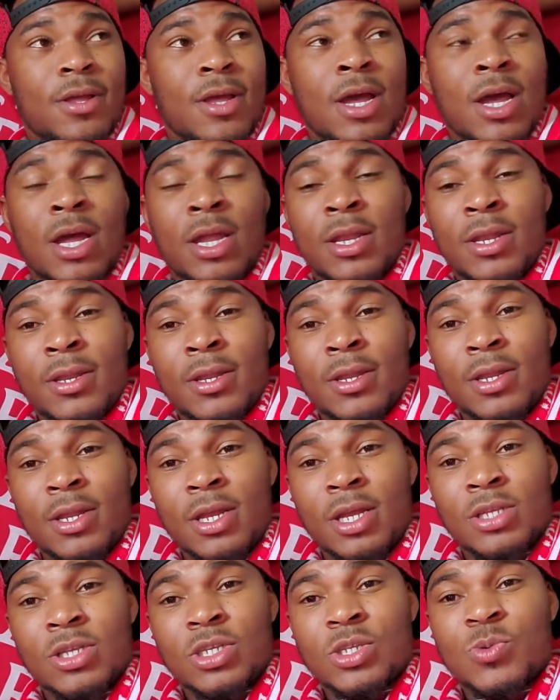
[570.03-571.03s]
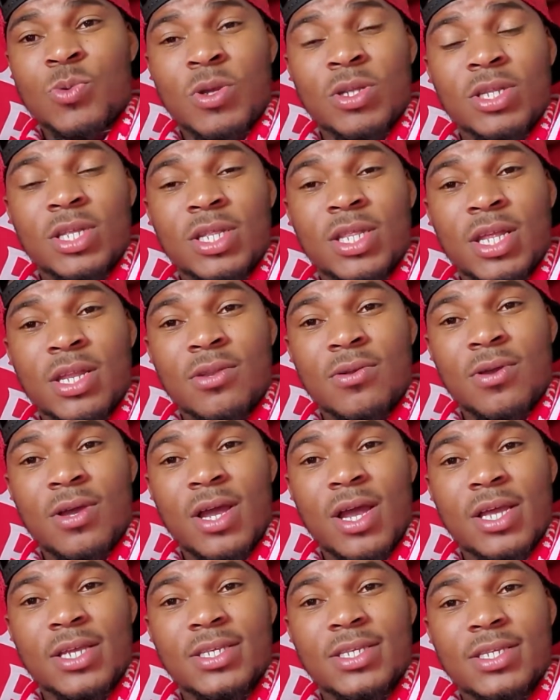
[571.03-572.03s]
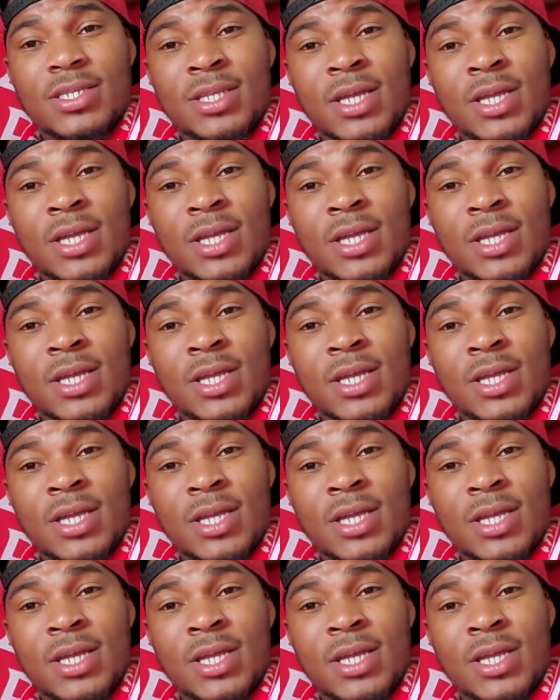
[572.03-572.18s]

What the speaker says: And I just want to tell you guys,